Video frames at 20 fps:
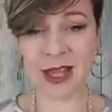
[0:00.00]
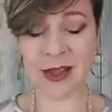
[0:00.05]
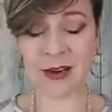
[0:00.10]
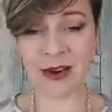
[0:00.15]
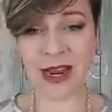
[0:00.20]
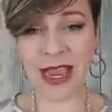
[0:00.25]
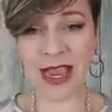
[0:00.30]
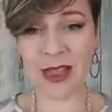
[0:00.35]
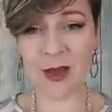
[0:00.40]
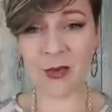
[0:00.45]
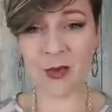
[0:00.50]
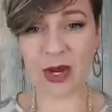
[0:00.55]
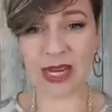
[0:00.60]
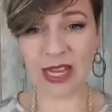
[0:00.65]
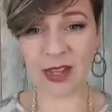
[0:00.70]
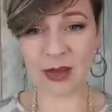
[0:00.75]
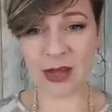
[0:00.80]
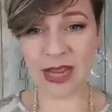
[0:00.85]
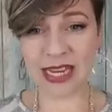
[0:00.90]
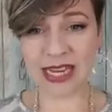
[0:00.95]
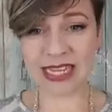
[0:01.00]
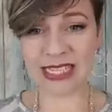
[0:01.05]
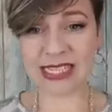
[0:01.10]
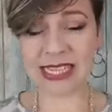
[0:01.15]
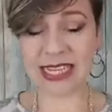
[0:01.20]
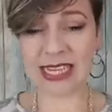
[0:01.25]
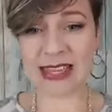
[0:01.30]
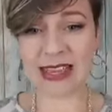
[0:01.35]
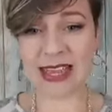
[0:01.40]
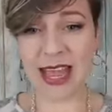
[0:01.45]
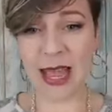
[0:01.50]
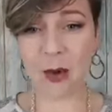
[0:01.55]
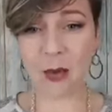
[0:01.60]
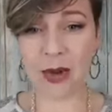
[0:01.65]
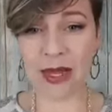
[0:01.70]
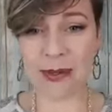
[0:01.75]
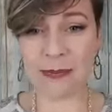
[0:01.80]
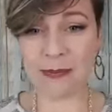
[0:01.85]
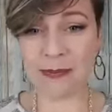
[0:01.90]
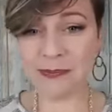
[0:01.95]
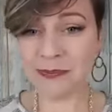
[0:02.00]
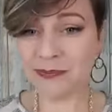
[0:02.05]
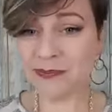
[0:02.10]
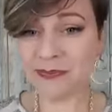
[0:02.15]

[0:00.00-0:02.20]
All right, and what do you ladies think of that one?